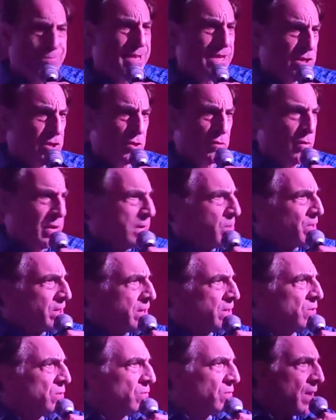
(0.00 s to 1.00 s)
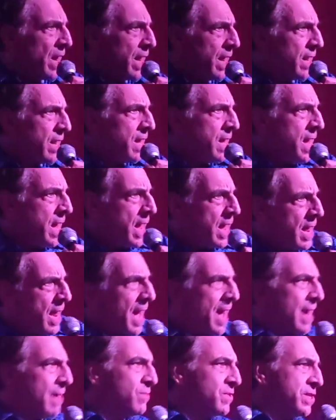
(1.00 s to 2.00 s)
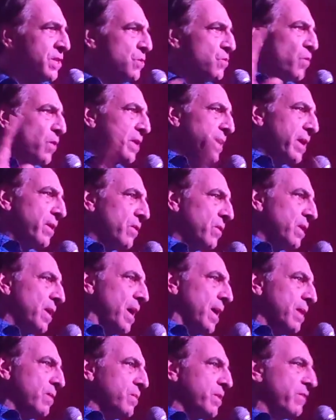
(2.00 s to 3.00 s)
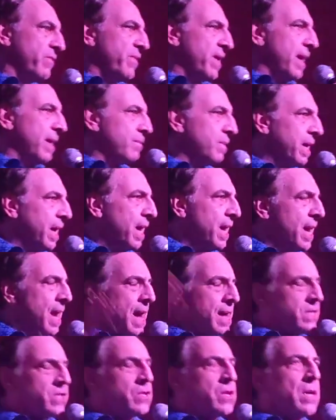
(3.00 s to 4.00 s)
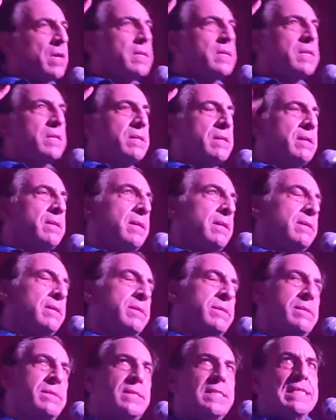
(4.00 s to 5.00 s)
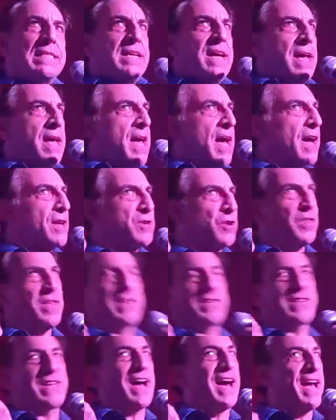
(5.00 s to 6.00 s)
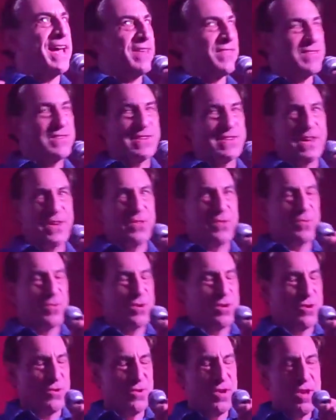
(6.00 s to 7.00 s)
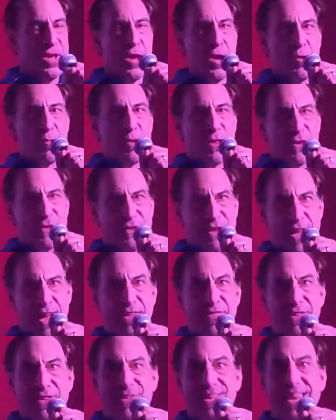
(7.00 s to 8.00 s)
disagree with you, right? And I was in North Carolina with a family, and I saw this guy on the side of the road with a sign that